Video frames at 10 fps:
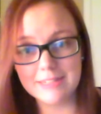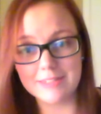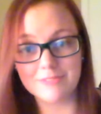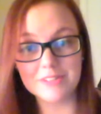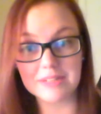You
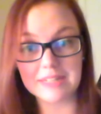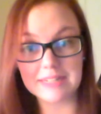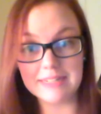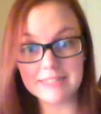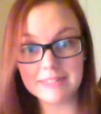feel kind of
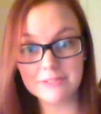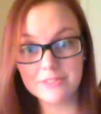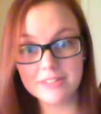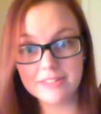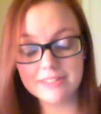
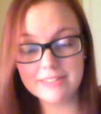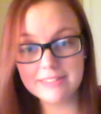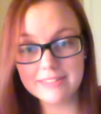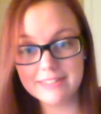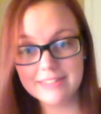
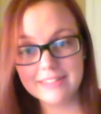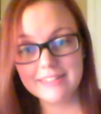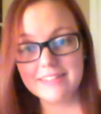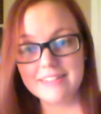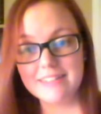awkward.
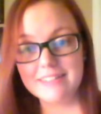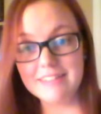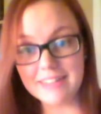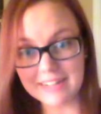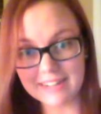
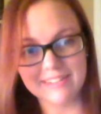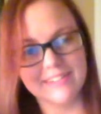Yeah.